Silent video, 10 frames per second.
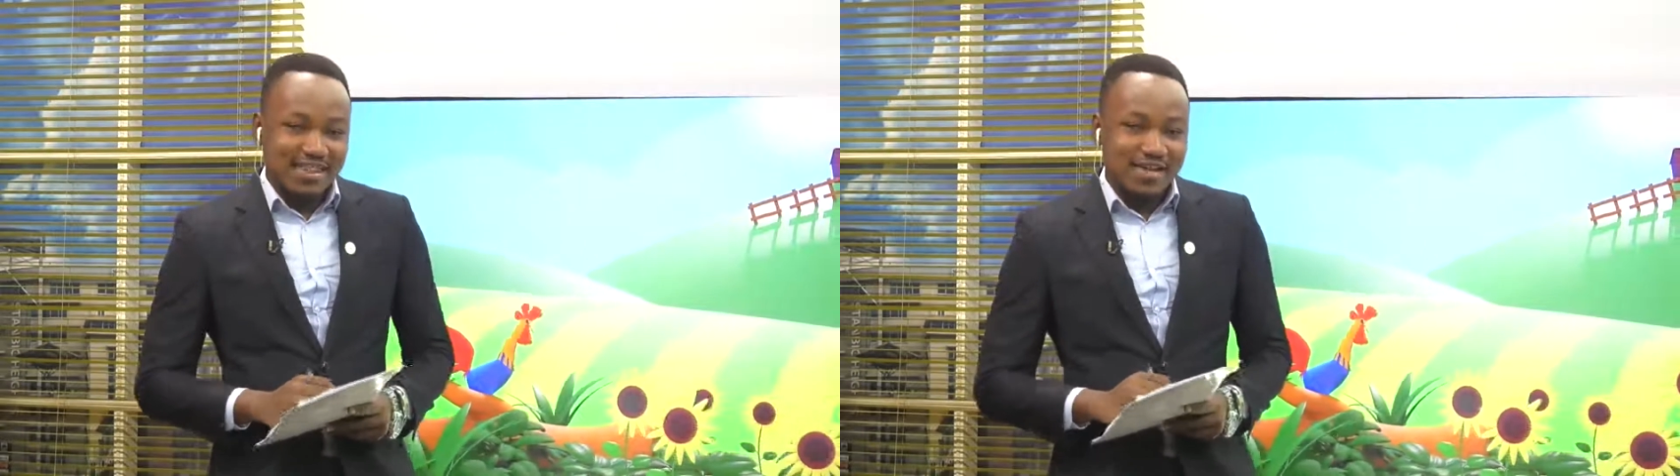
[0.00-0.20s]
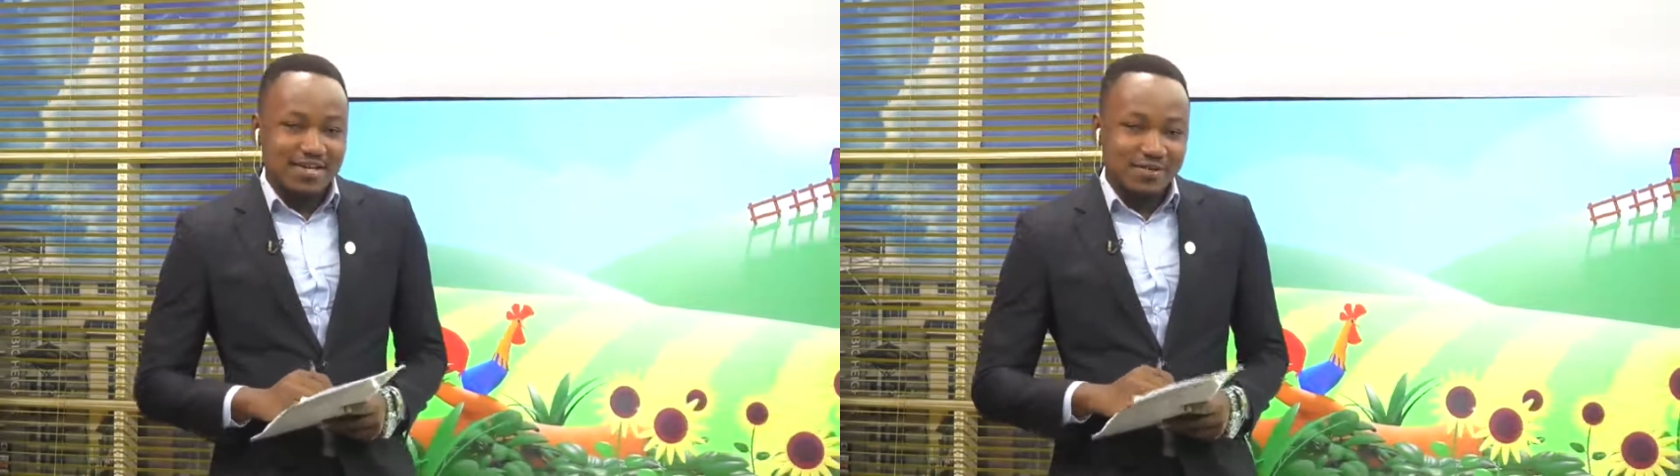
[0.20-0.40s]

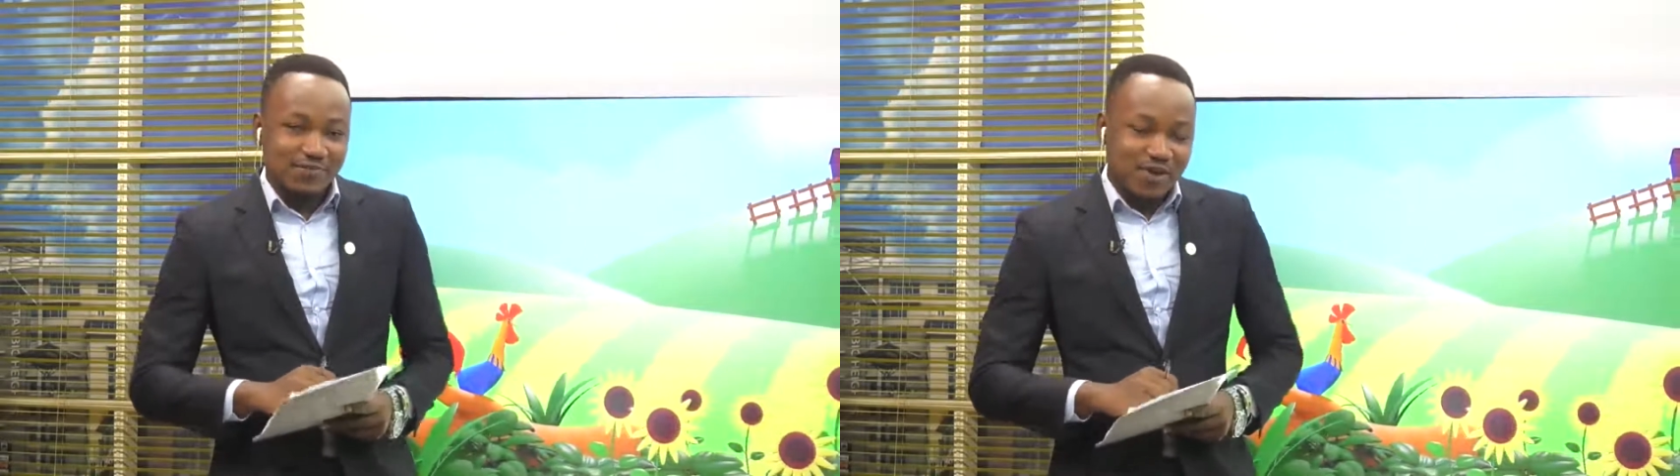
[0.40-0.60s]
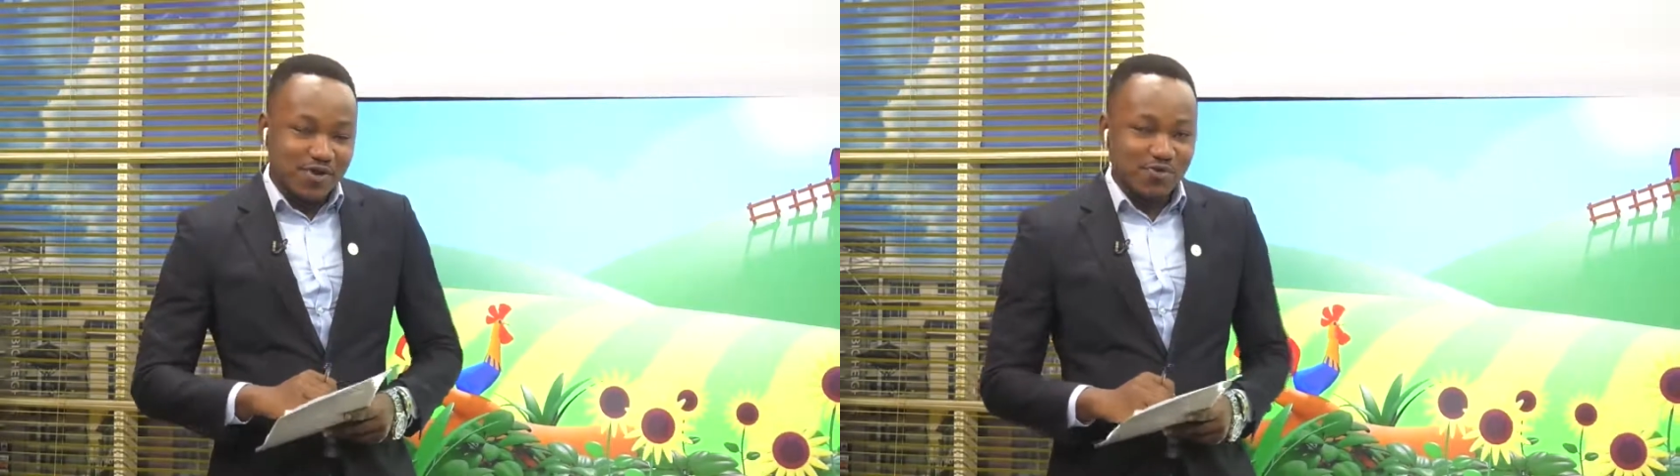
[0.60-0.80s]
the
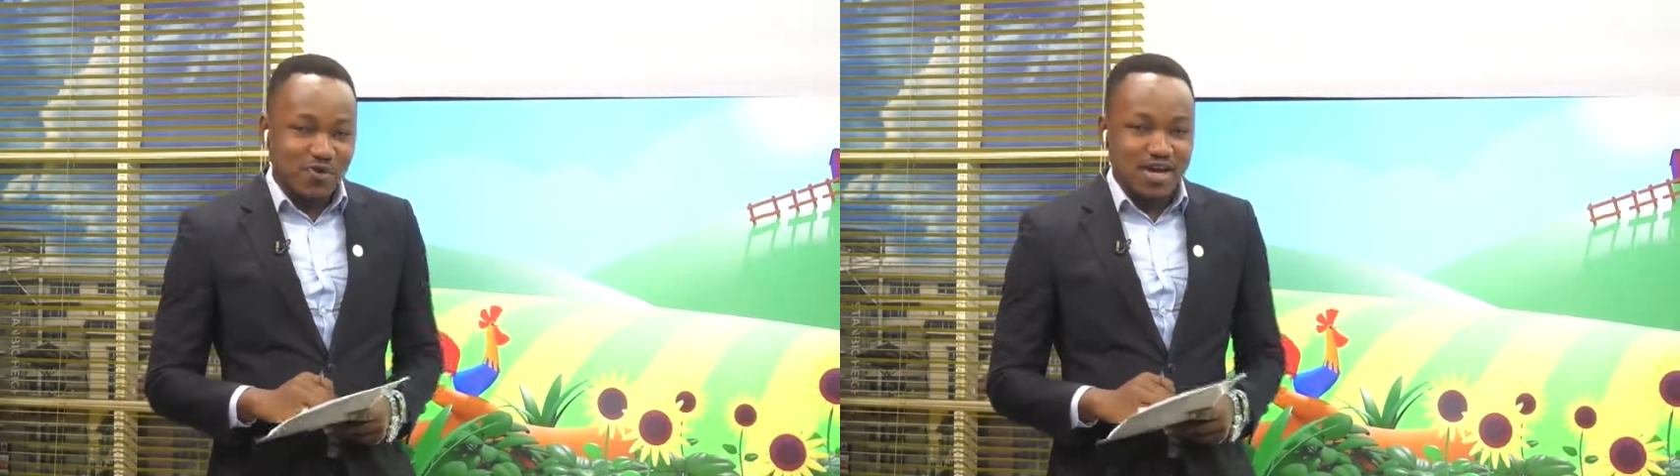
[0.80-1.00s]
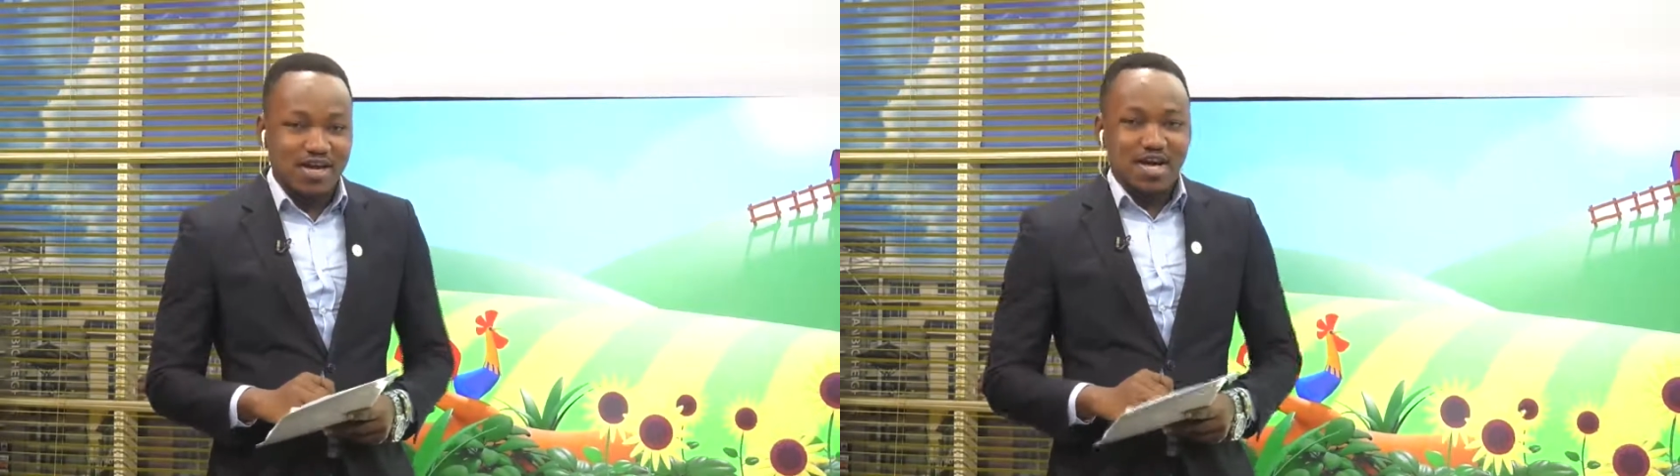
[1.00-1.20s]
different way.